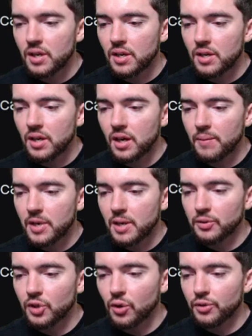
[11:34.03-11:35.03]
um,
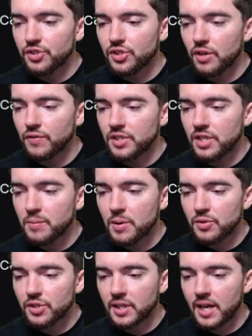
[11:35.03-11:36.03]
able to hold self and team
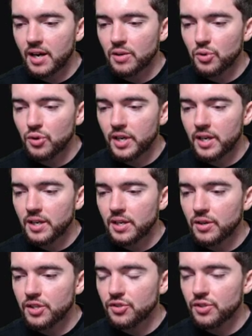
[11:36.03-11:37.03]
members accountable, and
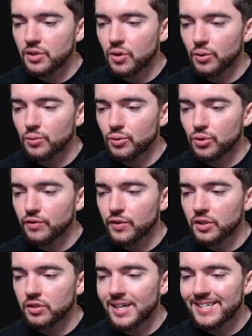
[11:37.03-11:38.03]
adhering to the golden rule for
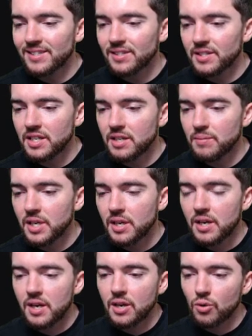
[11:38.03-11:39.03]
clients and team.
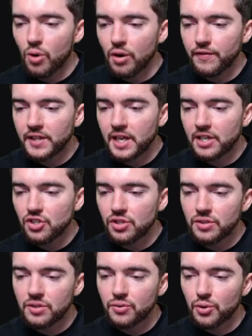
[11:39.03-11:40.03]

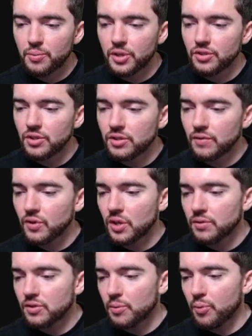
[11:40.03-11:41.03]
Qualifications three plus years of
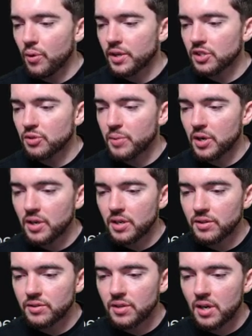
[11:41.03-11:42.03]
support
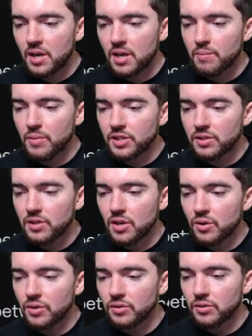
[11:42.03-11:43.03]
experience, must
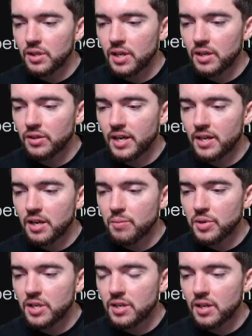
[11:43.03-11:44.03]
know
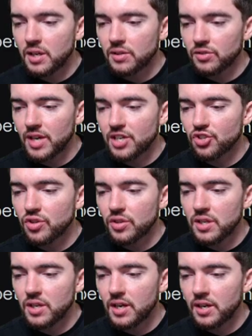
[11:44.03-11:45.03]
LAMP slash
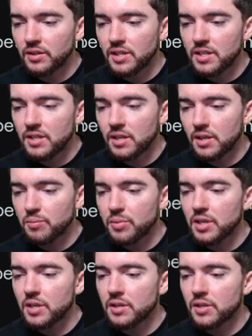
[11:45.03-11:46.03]

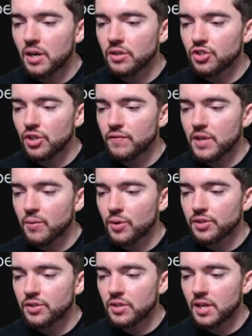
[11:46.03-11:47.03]
LEMP, knowledge of
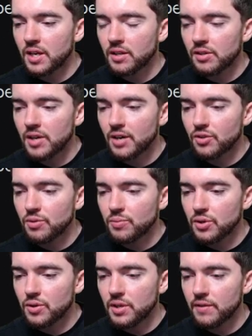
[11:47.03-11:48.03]
networks and cloud
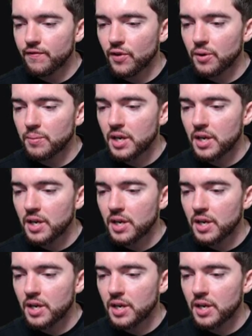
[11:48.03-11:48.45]
computing, firm